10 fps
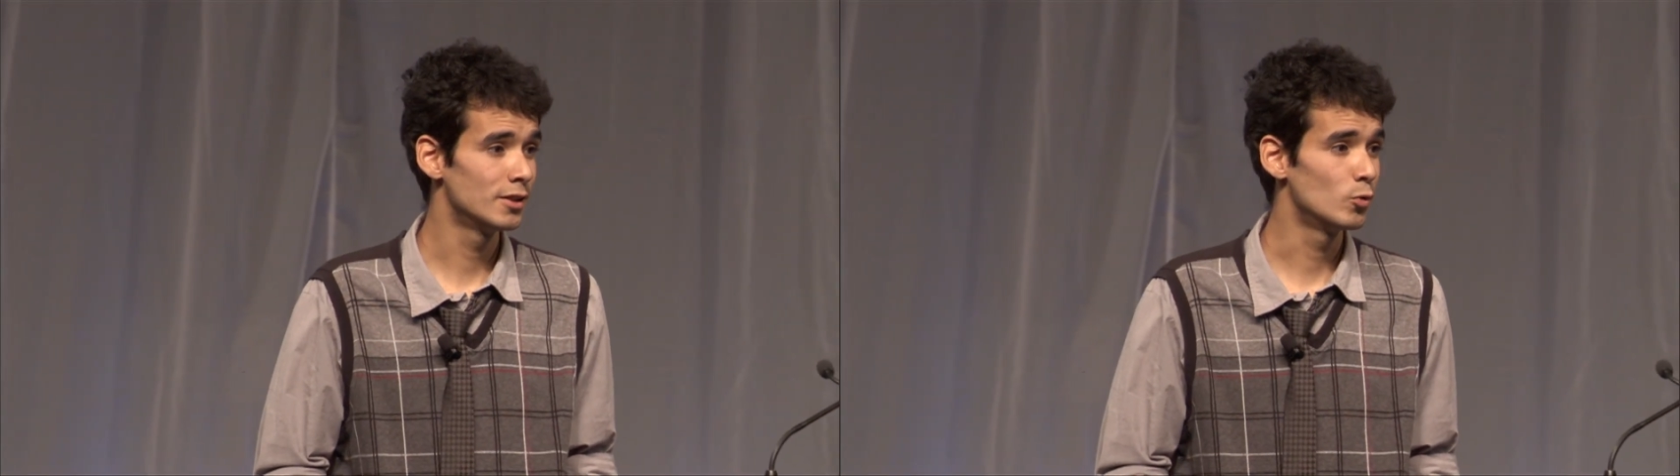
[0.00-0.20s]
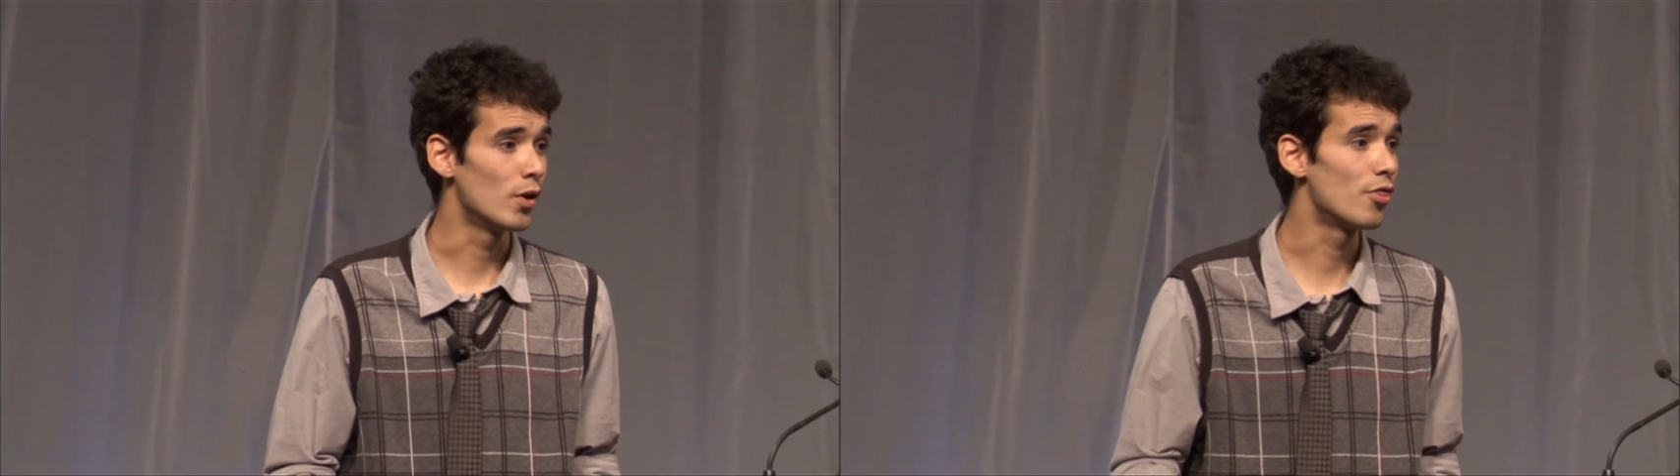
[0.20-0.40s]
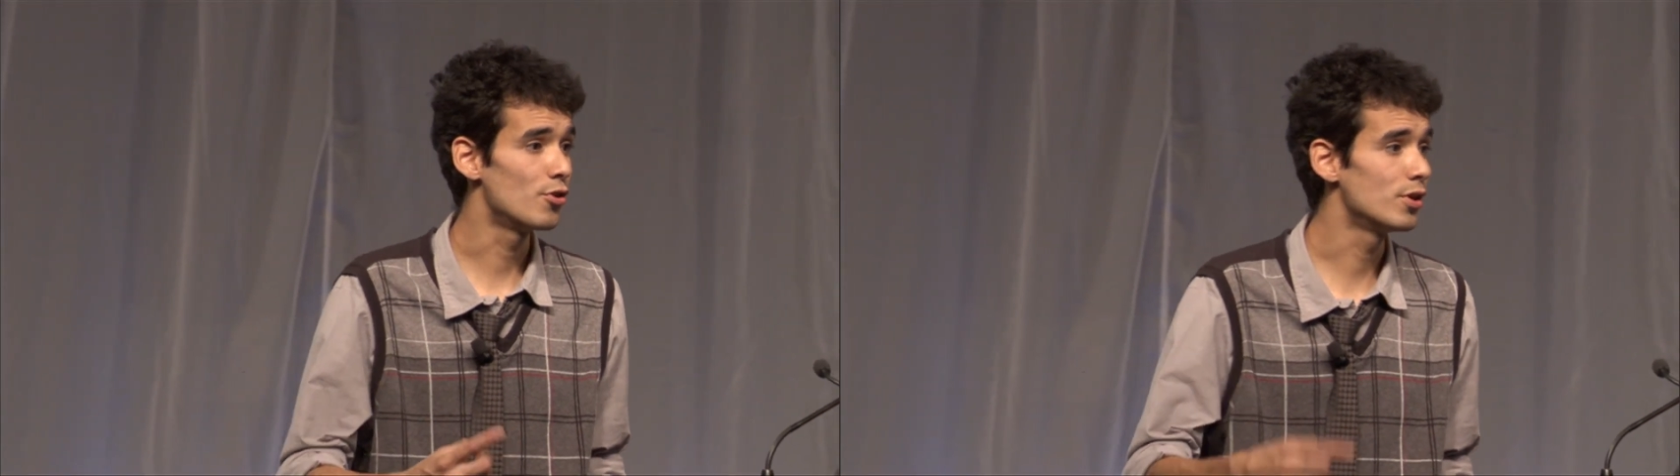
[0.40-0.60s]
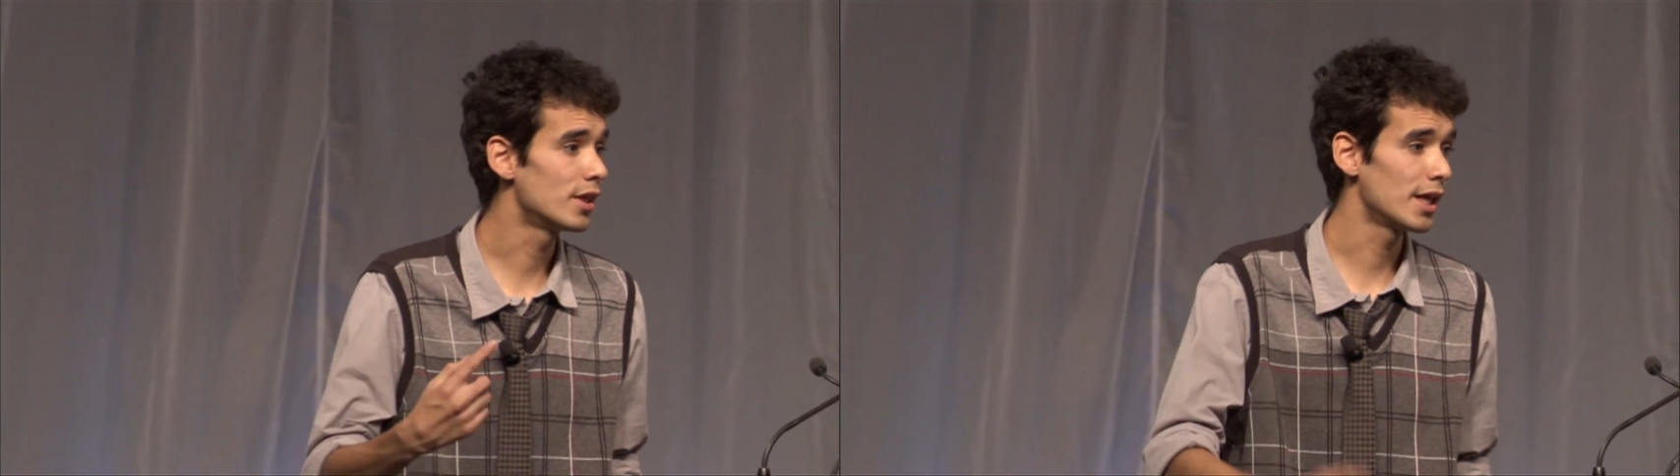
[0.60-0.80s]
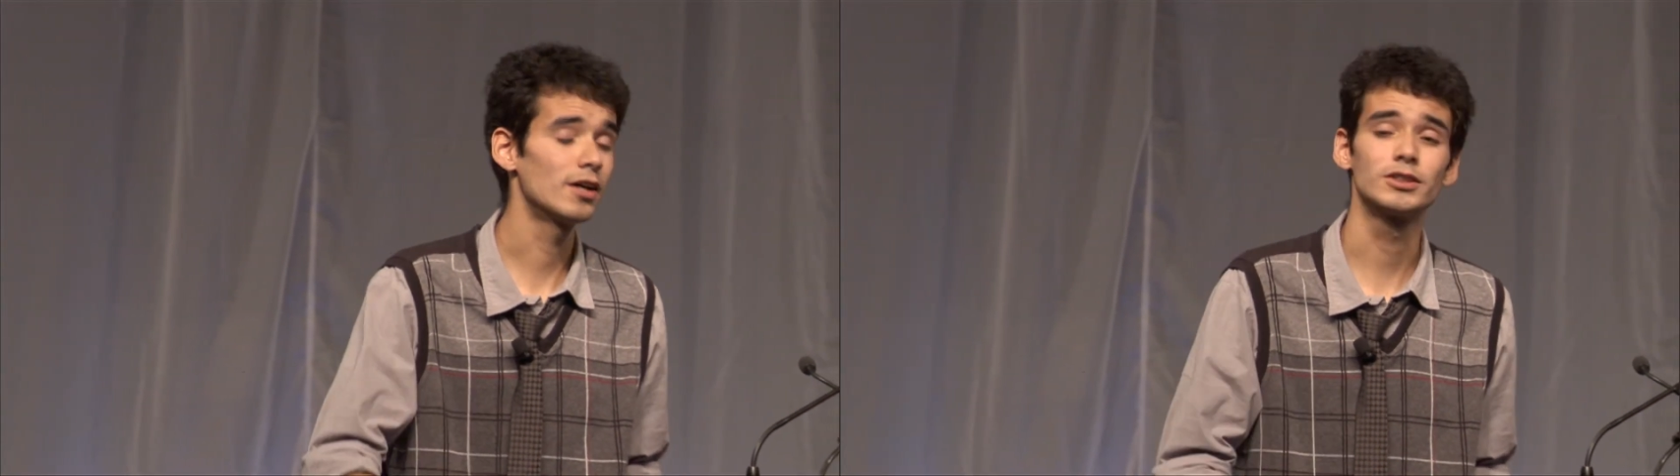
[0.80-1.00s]
when
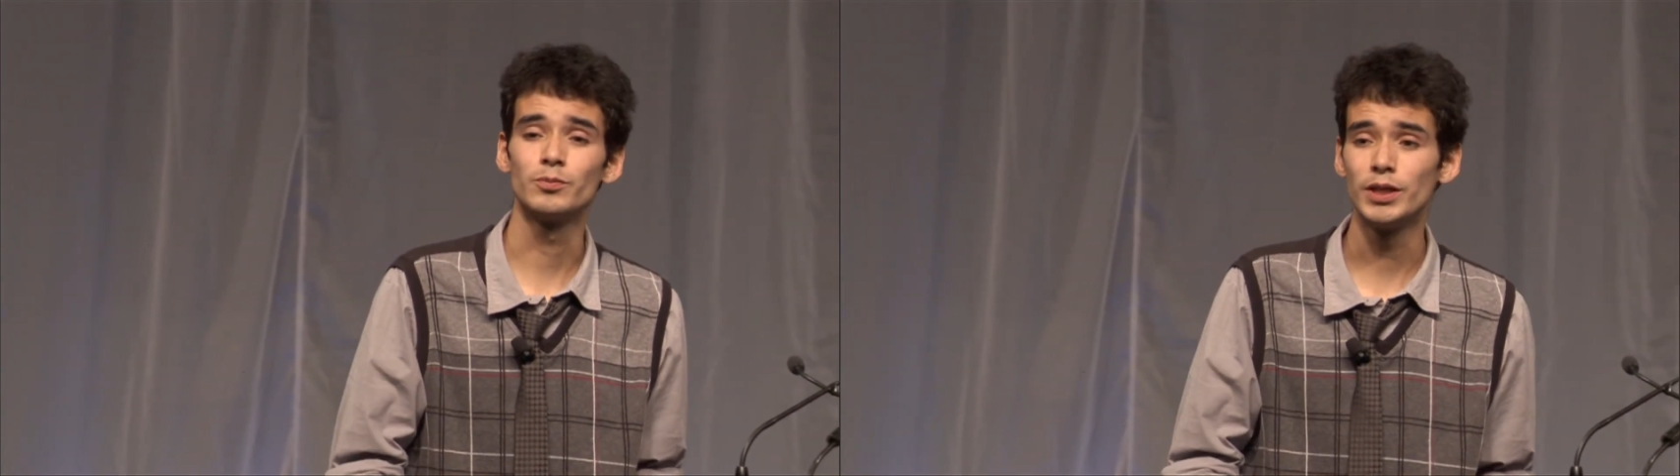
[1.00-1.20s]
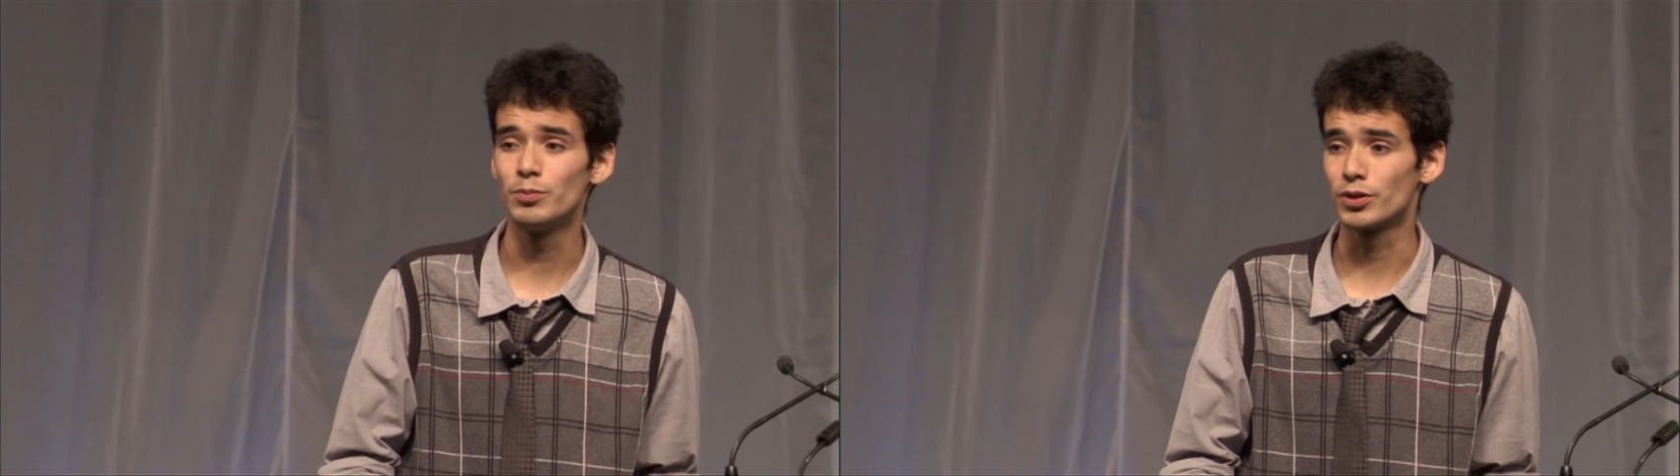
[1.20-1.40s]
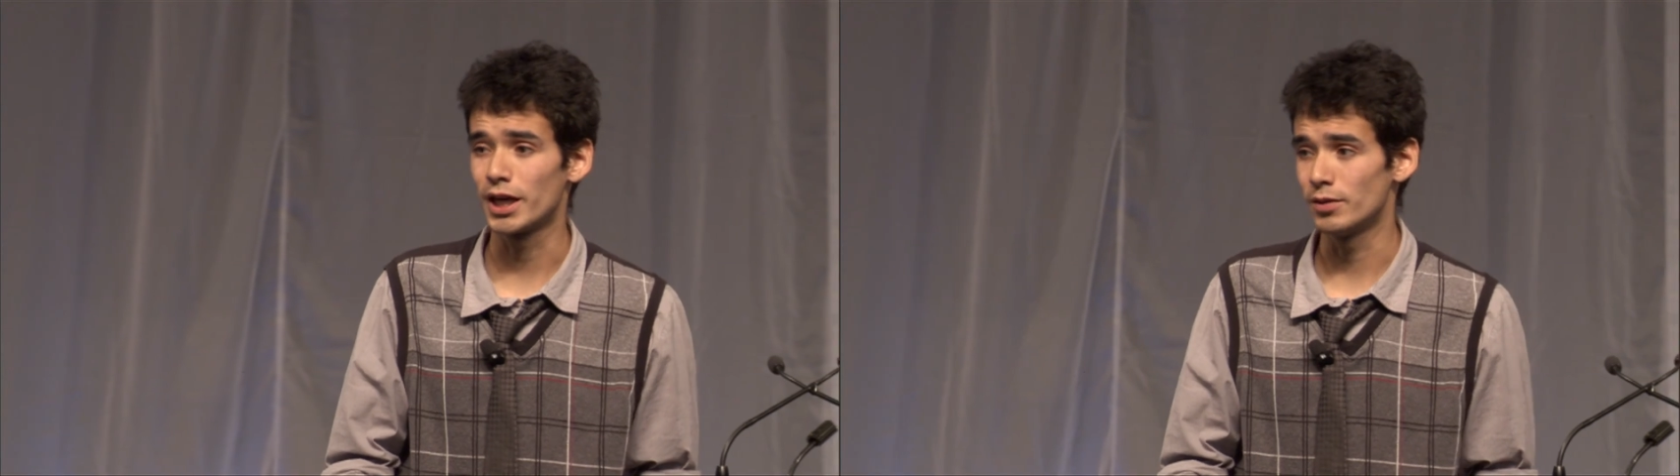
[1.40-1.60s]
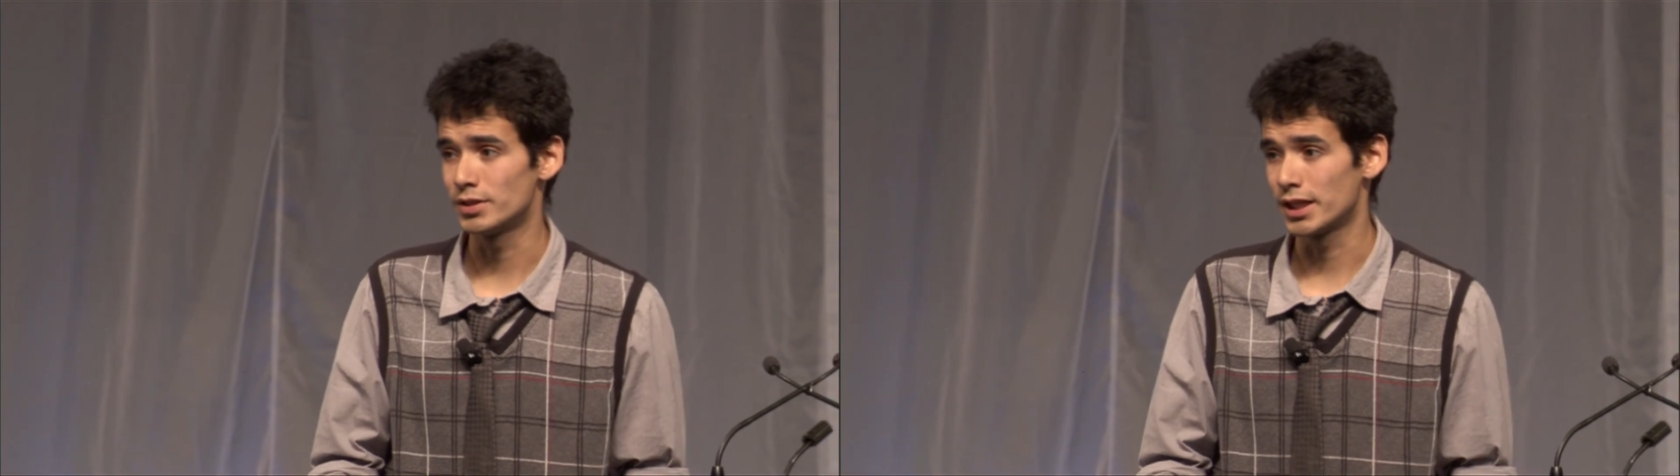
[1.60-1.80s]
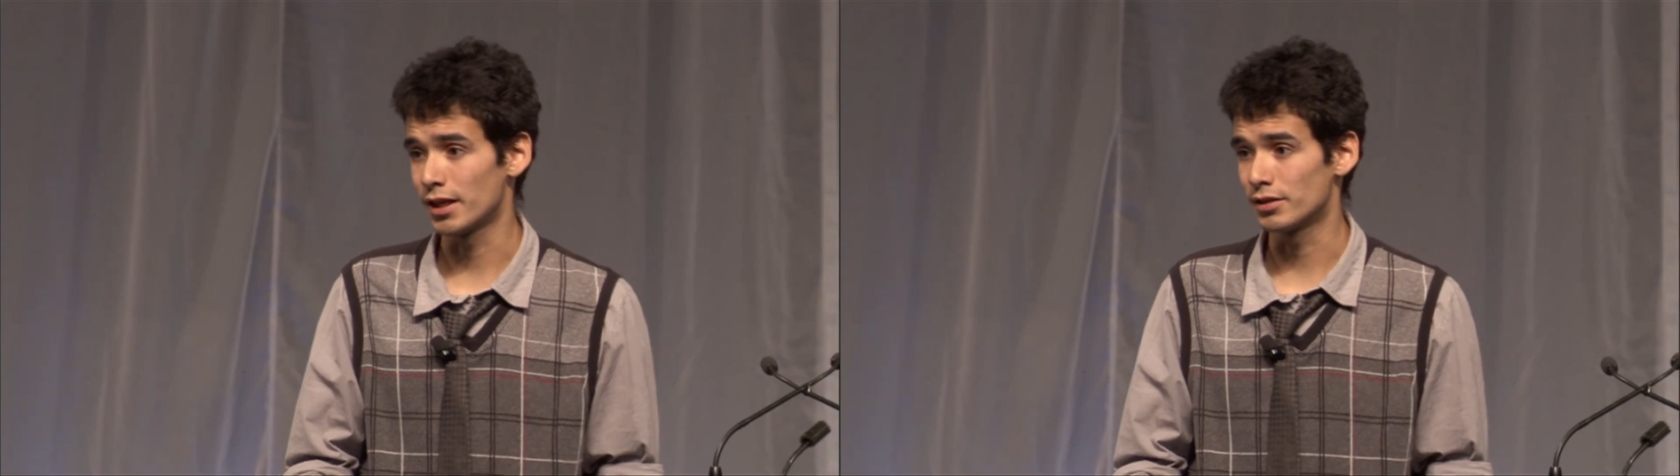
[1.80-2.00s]
30,000 people came
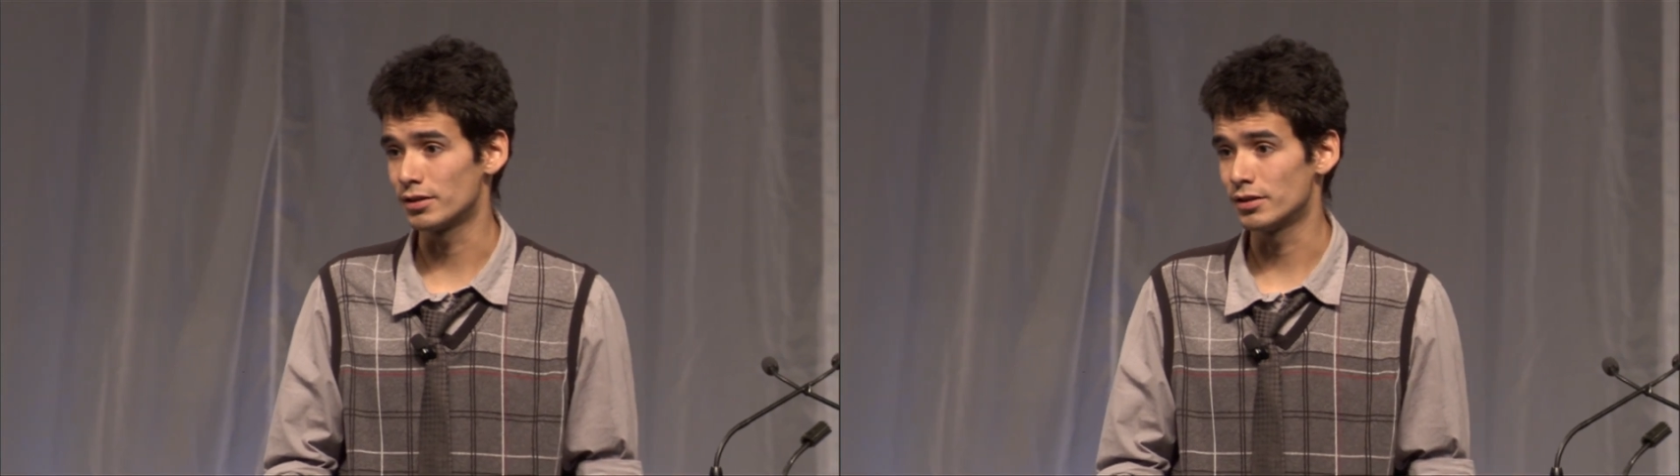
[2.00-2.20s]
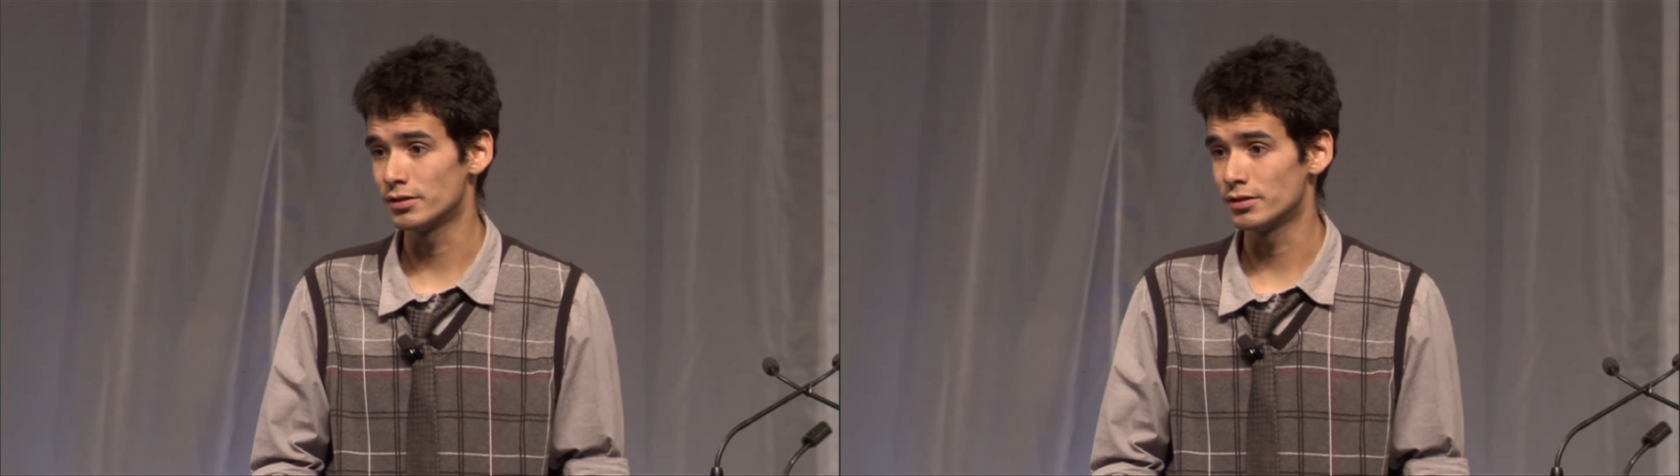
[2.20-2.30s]
together